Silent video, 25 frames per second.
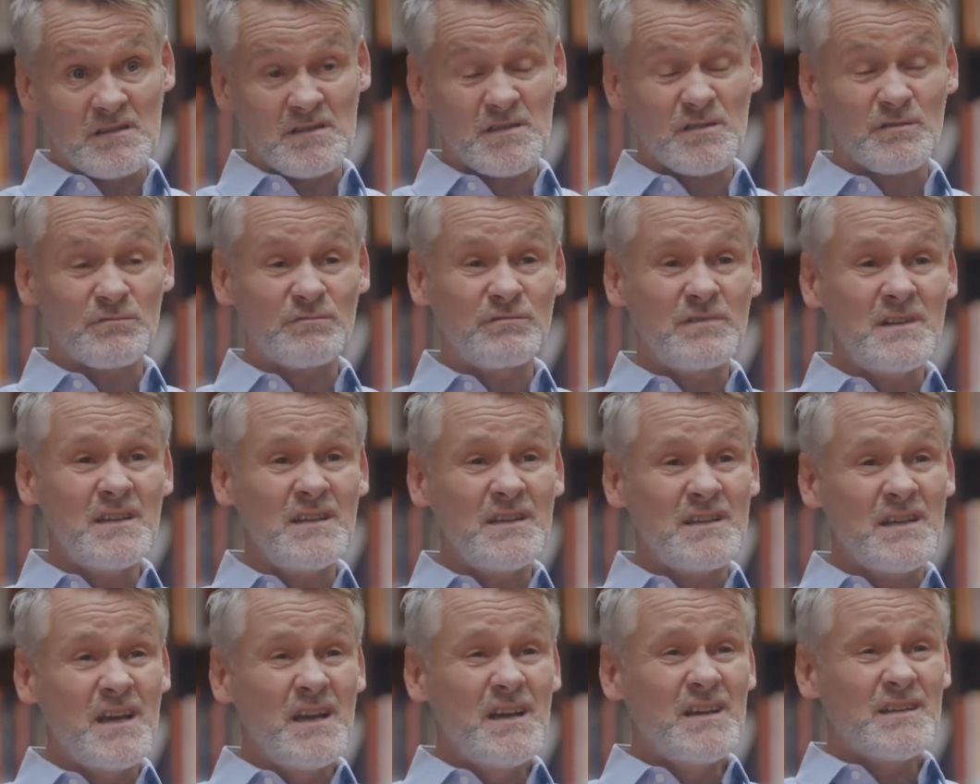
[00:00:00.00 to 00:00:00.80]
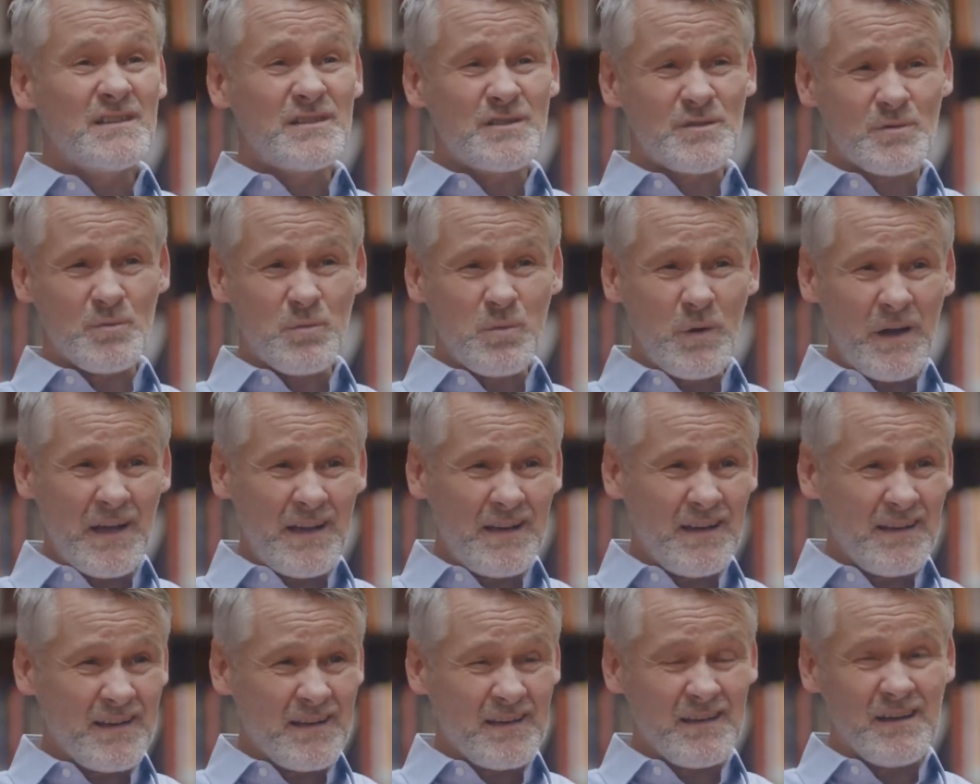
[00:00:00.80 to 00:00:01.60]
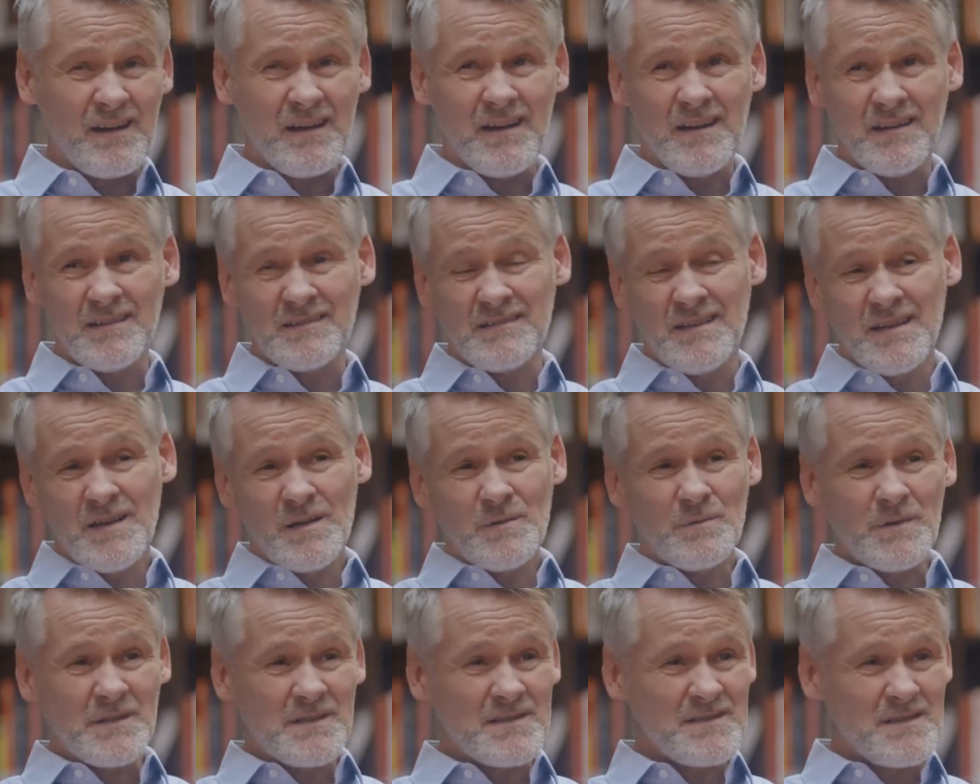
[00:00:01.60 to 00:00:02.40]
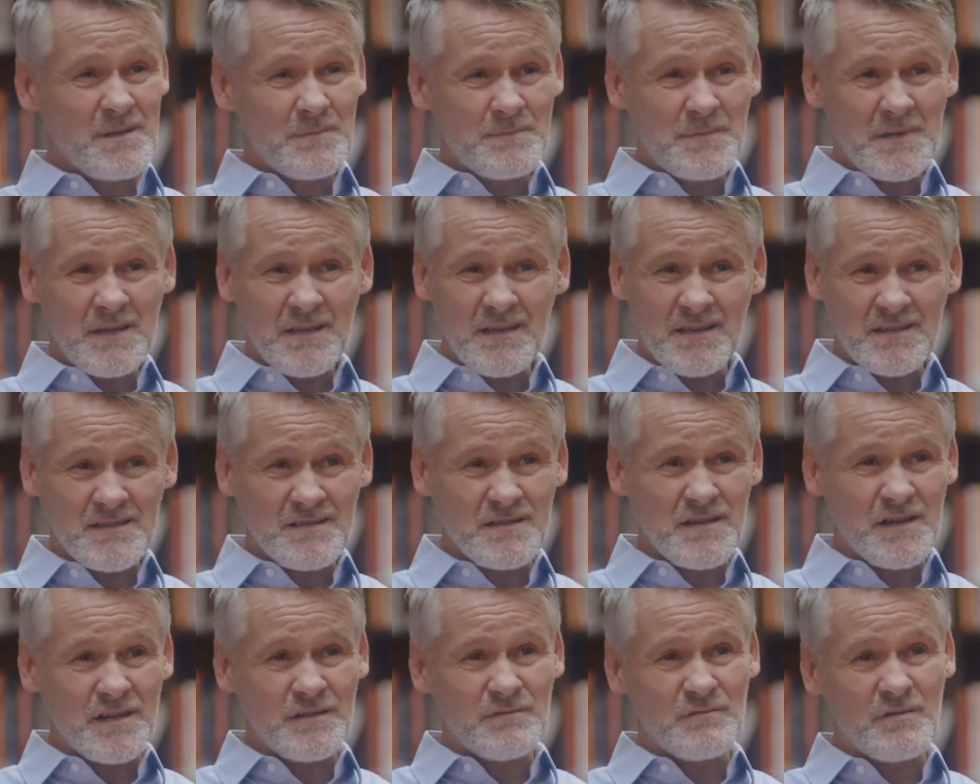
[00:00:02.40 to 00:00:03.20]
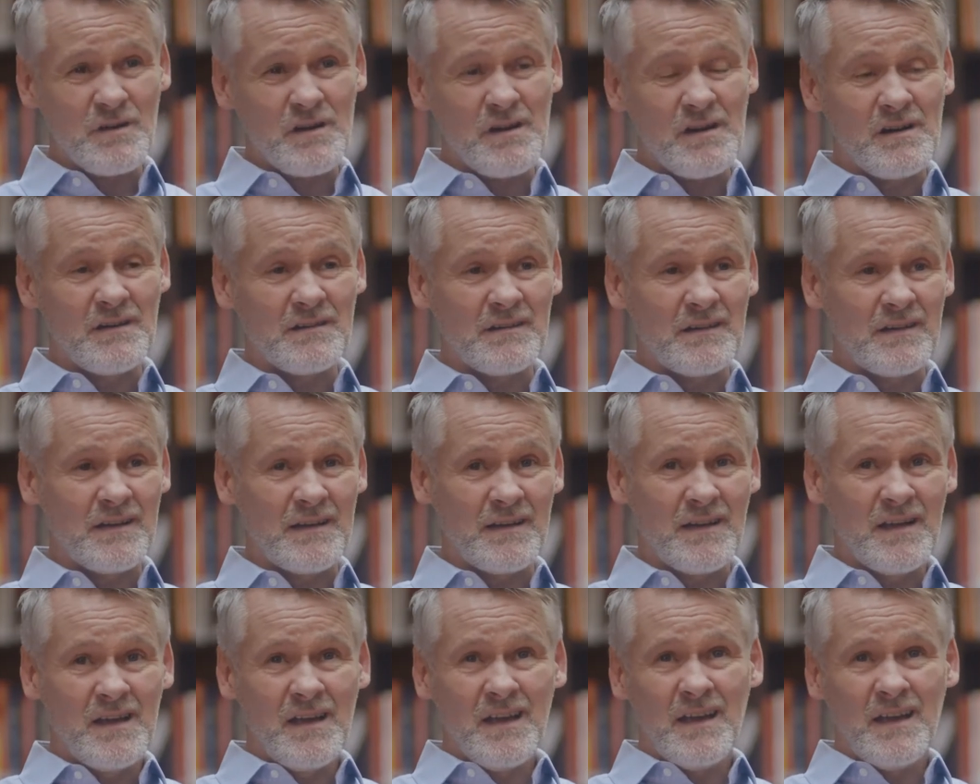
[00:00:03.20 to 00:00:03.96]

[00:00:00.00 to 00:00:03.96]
So really dwelling on when something has gone wrong